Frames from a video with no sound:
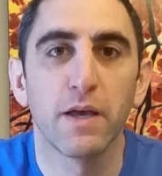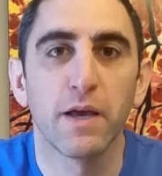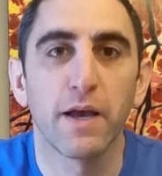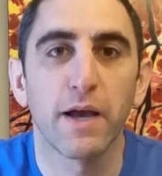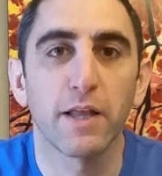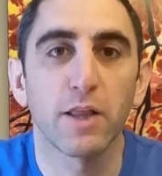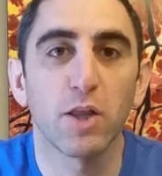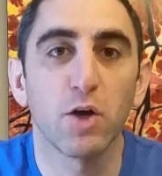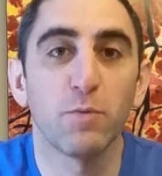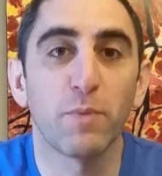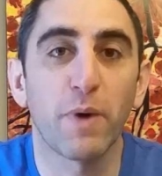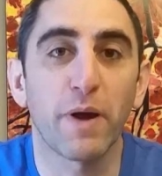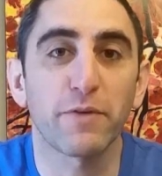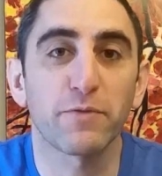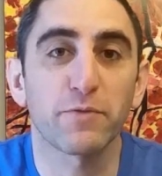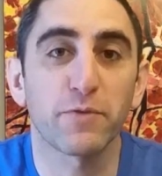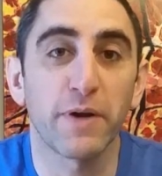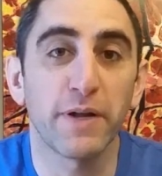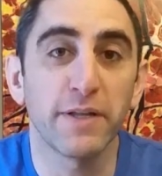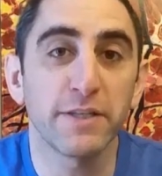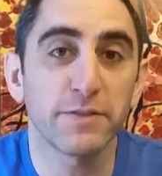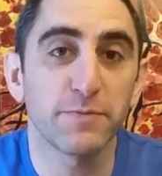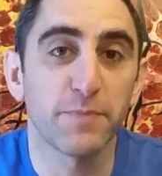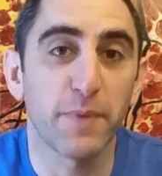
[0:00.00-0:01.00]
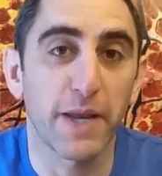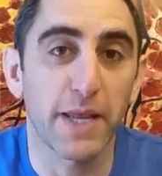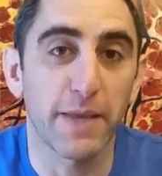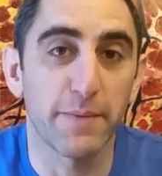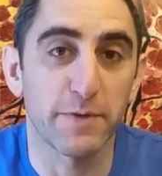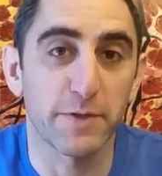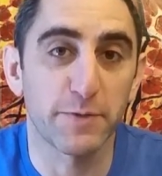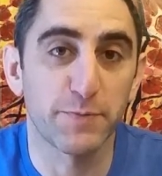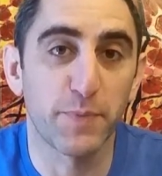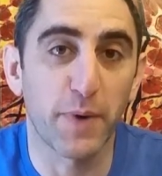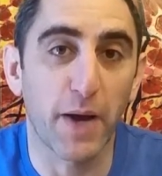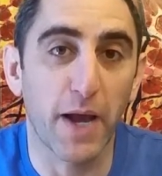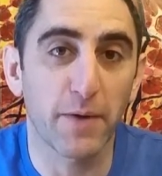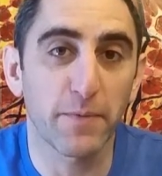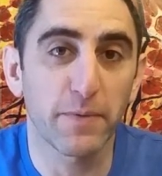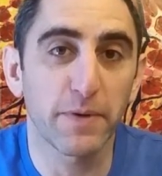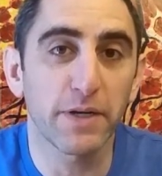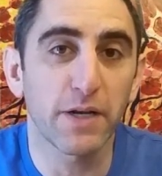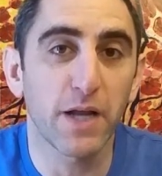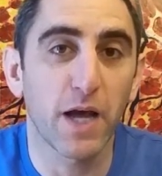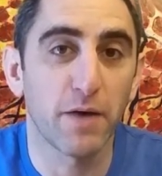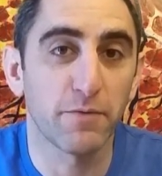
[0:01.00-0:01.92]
Hello, my friends. My name is Byron.